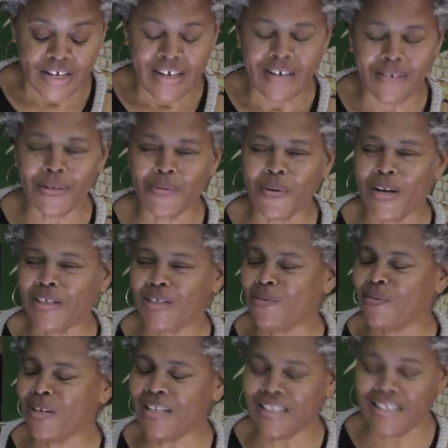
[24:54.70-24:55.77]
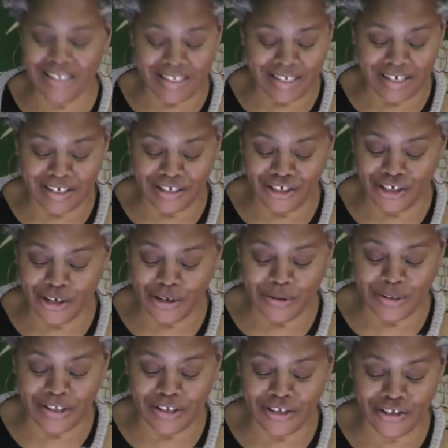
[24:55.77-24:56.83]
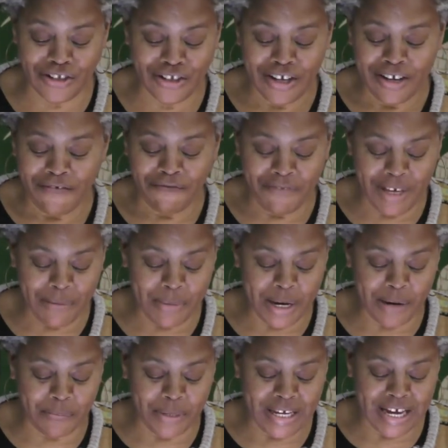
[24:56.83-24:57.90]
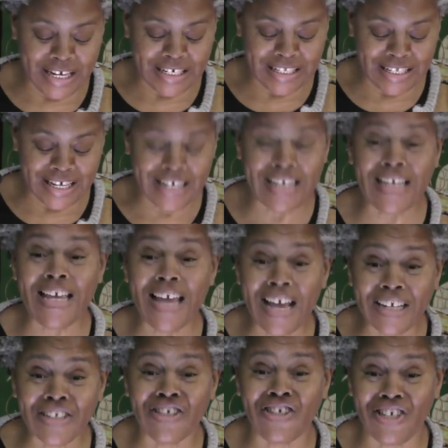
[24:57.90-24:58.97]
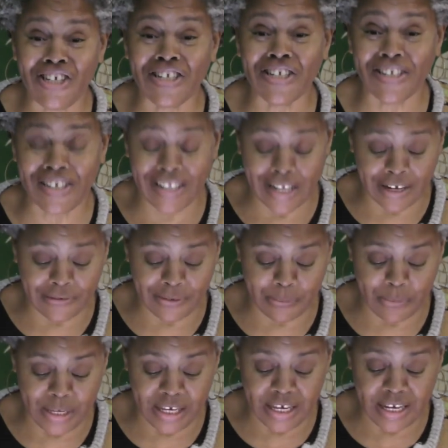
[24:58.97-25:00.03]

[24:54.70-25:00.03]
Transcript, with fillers: I was watching one of these singing shows, and this female began to sing, Yes, Jesus loves me.